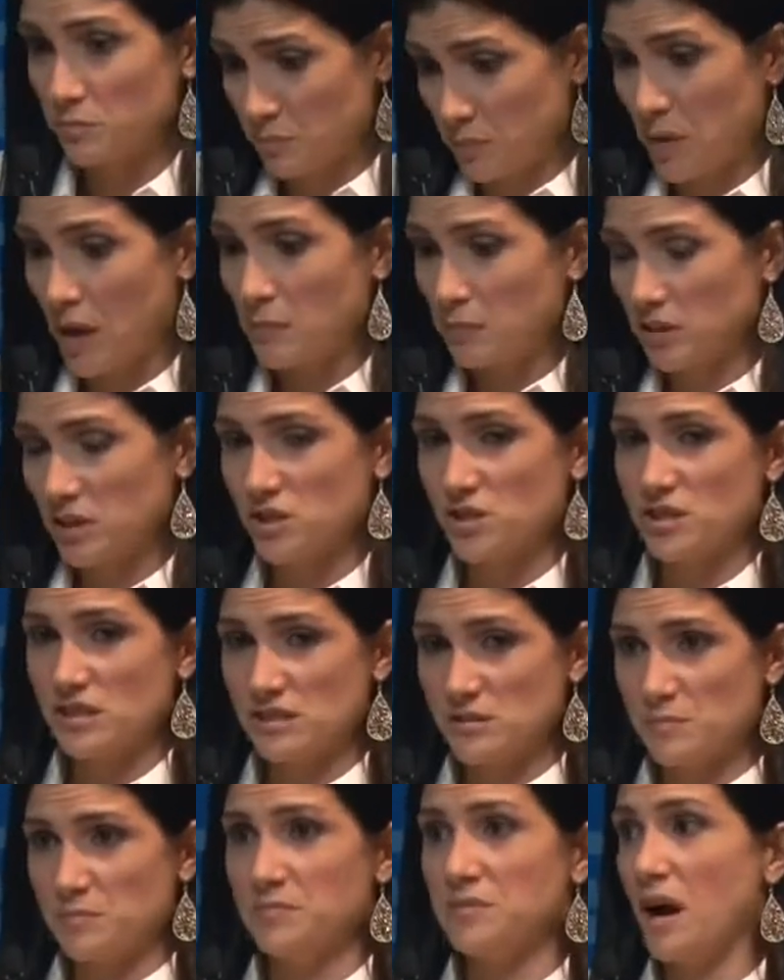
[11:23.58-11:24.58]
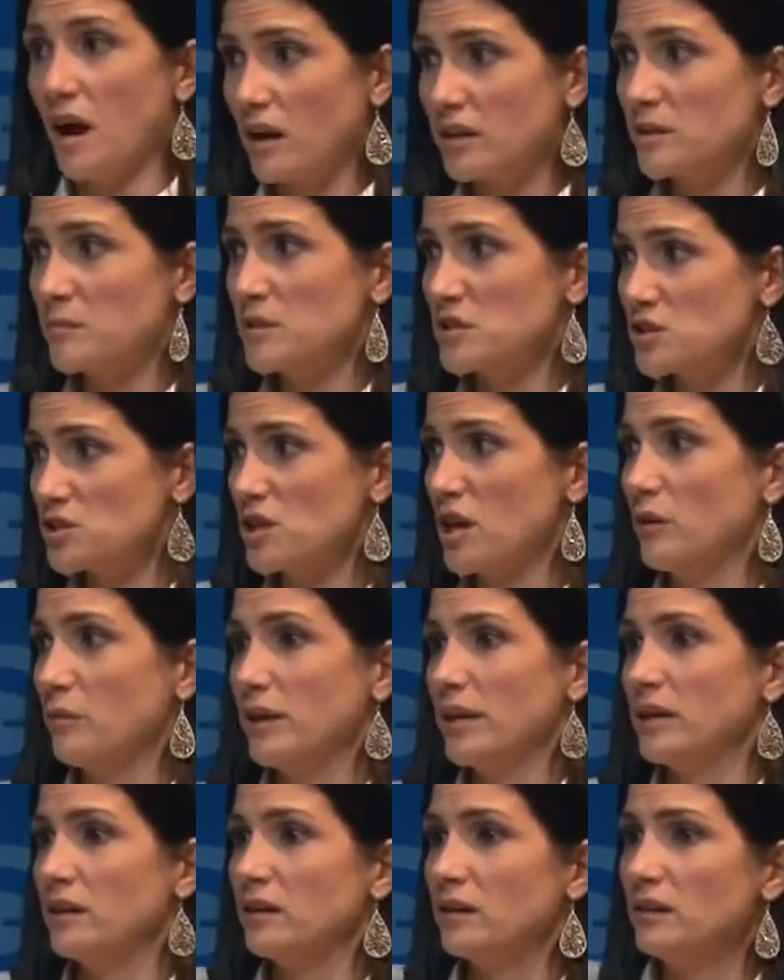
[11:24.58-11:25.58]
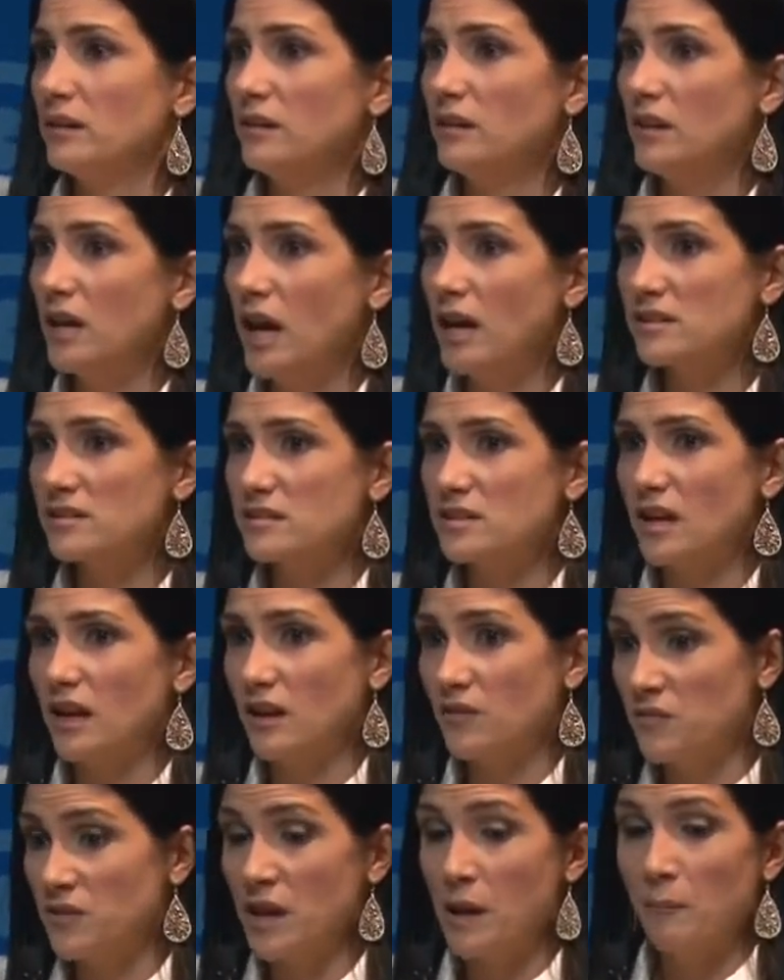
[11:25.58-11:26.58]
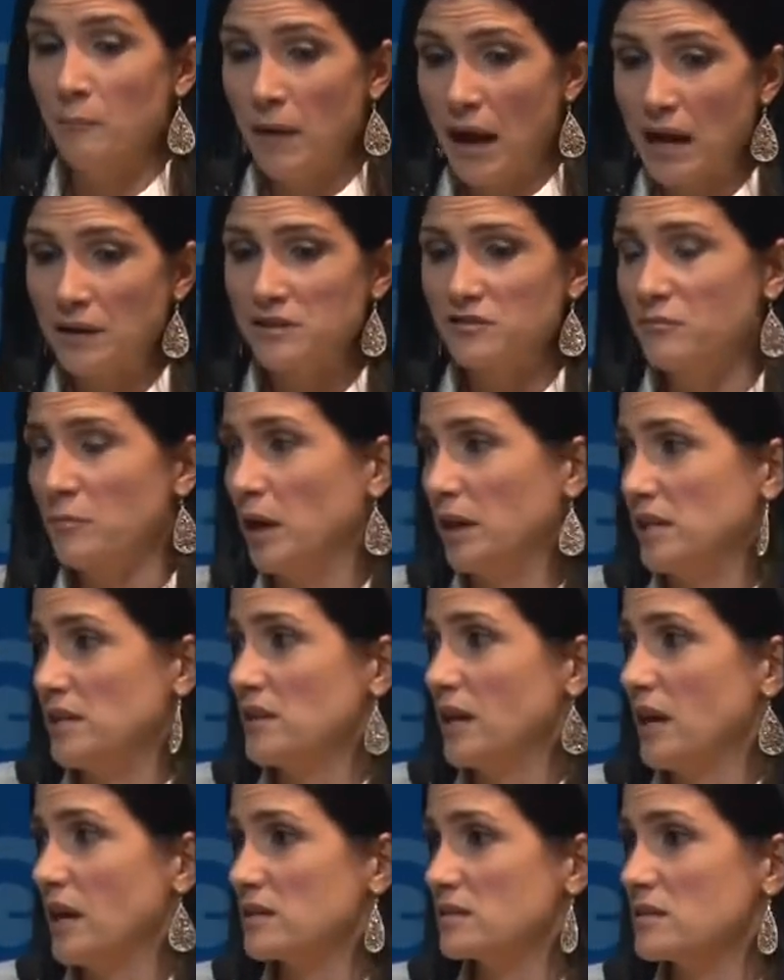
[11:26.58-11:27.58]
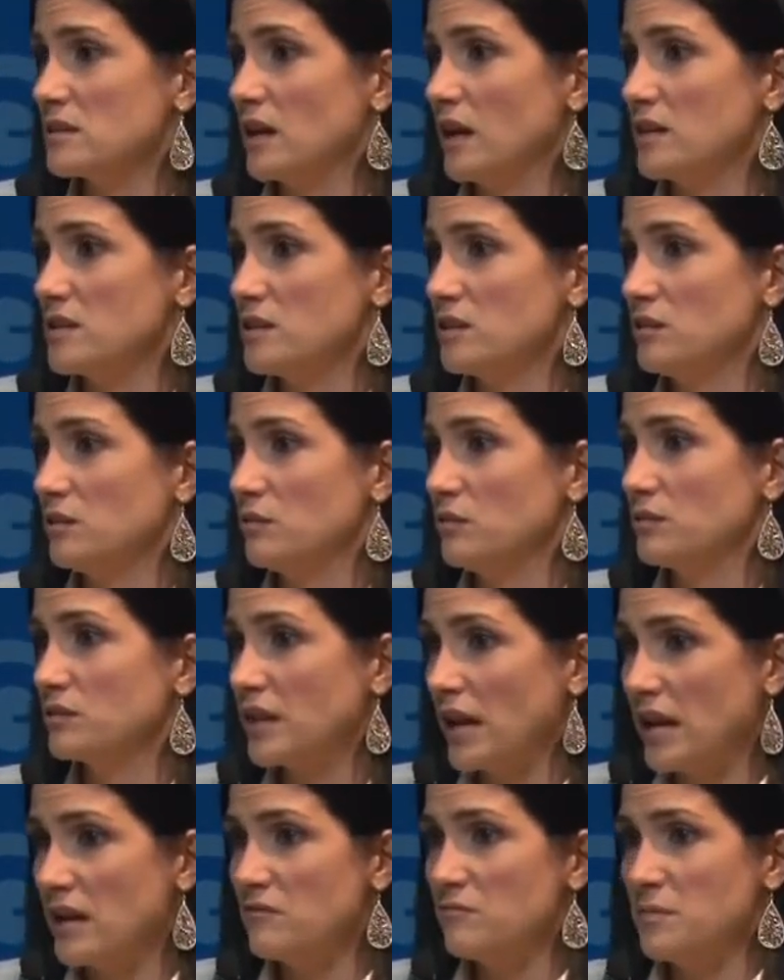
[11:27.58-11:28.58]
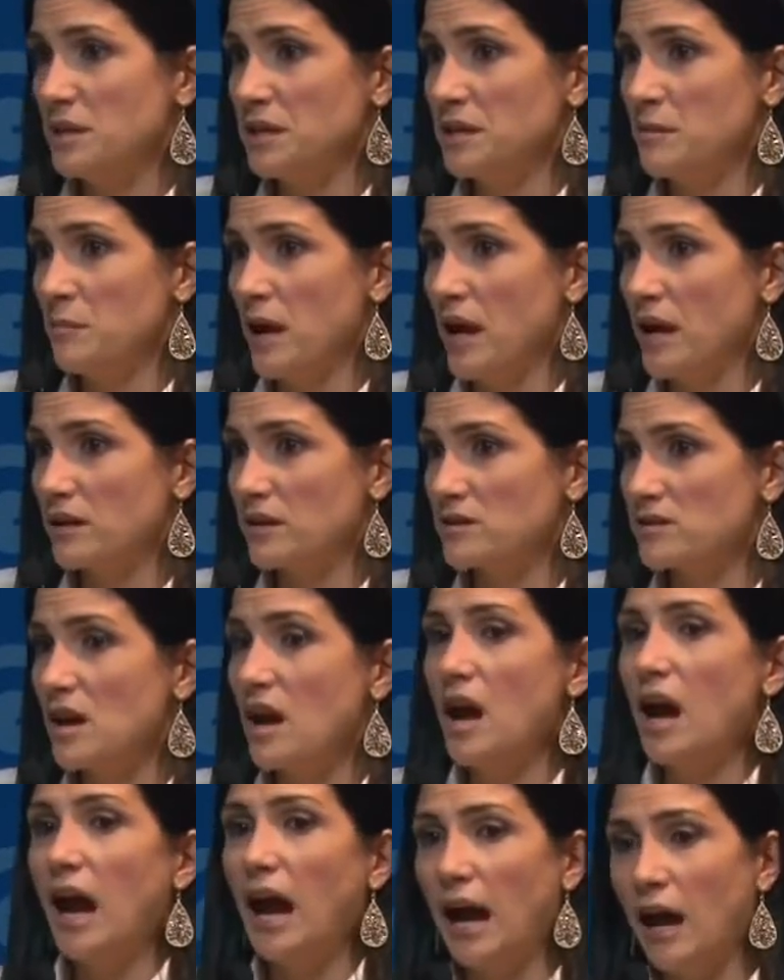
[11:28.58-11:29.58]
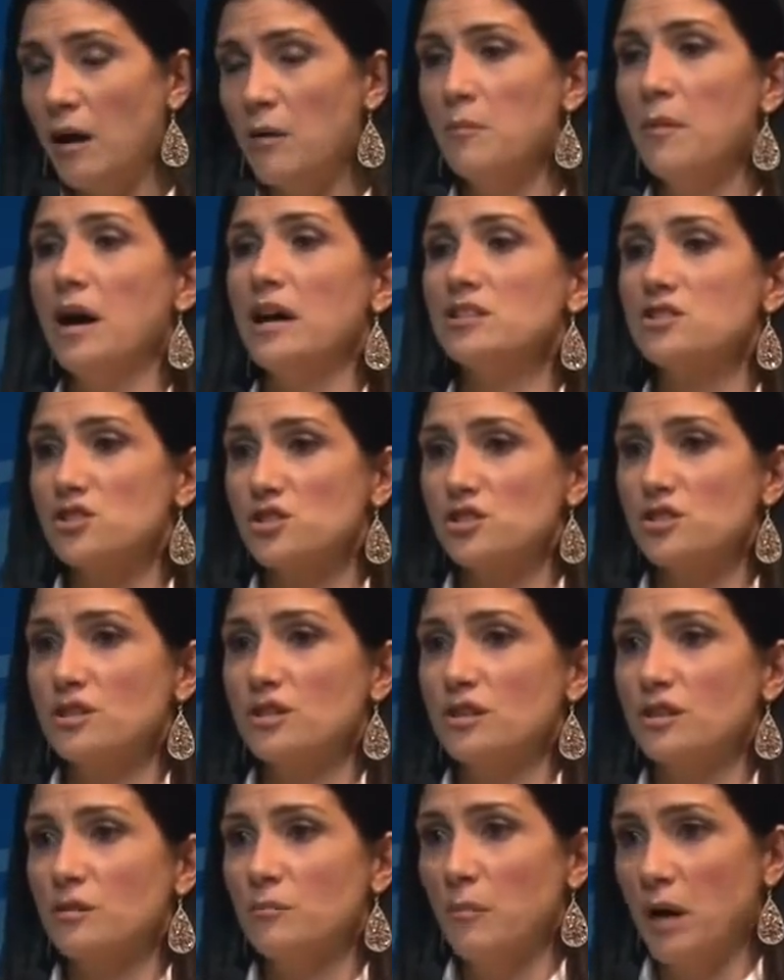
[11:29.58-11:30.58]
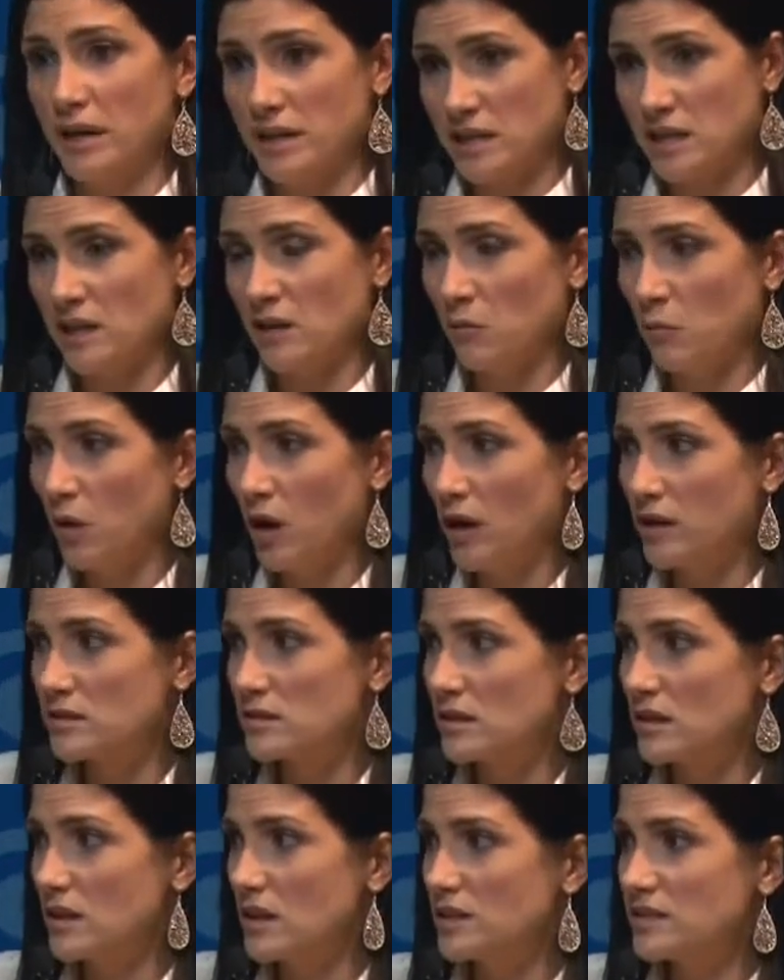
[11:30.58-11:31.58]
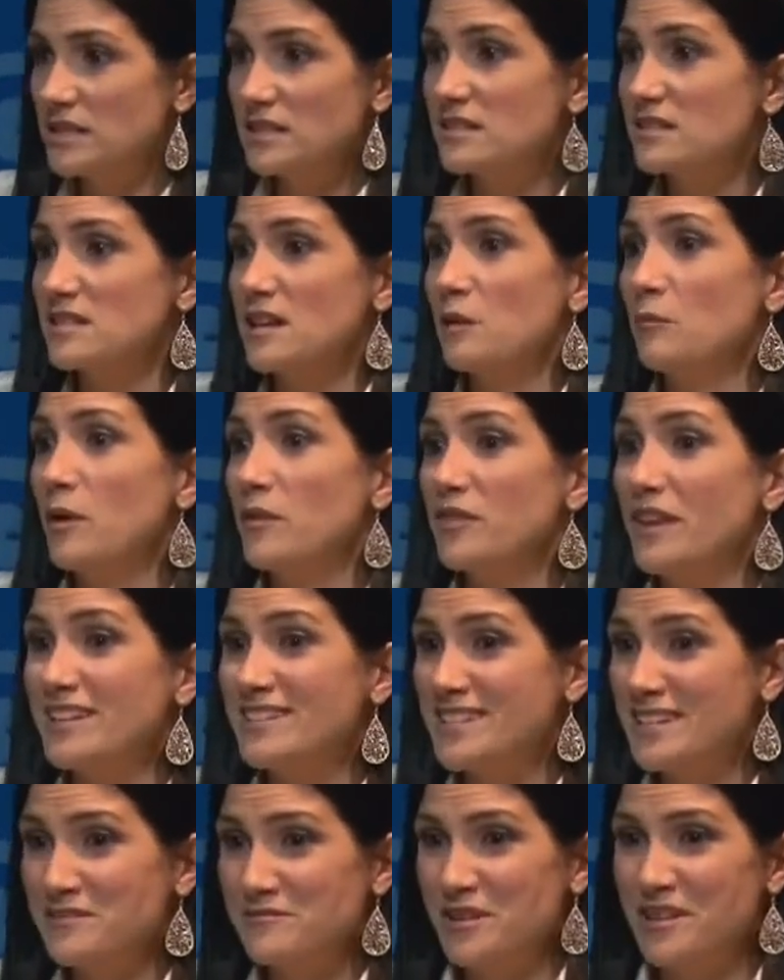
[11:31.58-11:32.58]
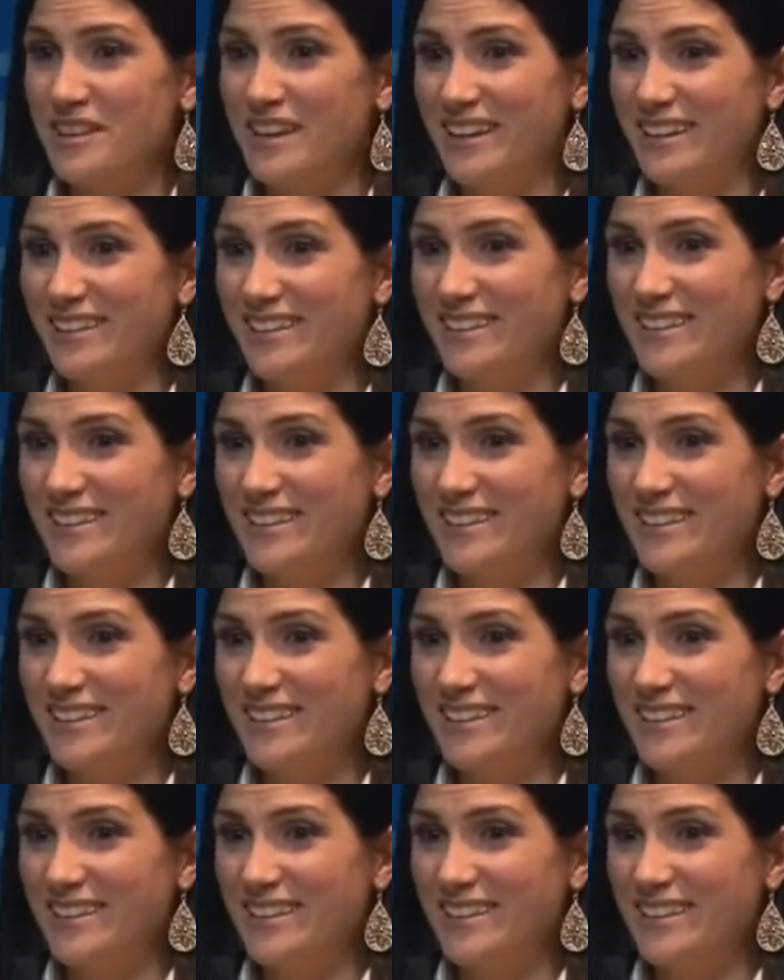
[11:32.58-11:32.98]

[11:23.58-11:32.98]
published these documents showing the amount of money that SEIU gave Media Matters, how much money it was. Didn't say what they did with it,